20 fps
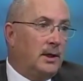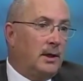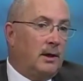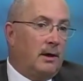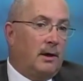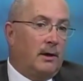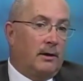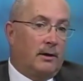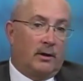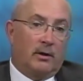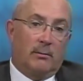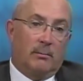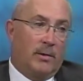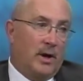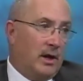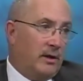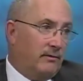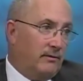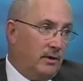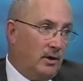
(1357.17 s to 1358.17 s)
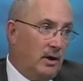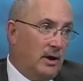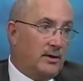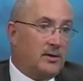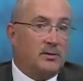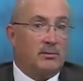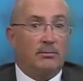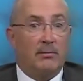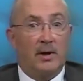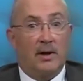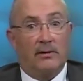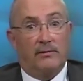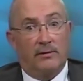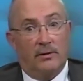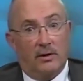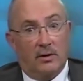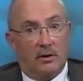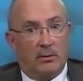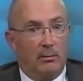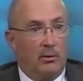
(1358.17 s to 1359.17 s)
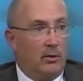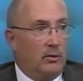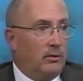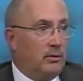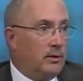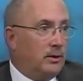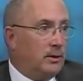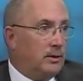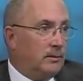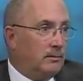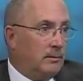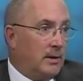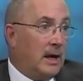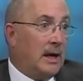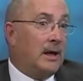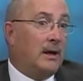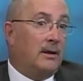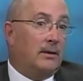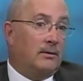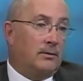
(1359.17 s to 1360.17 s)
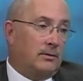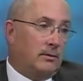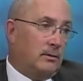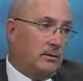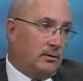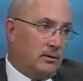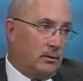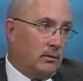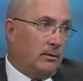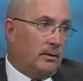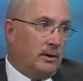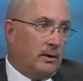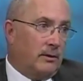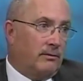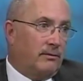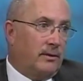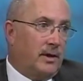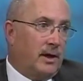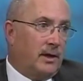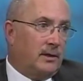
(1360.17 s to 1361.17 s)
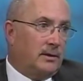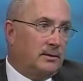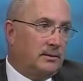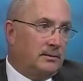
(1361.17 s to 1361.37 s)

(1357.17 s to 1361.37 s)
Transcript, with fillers: uh, it could benefit us, benefit the community, mm -hmm. and certainly the felon.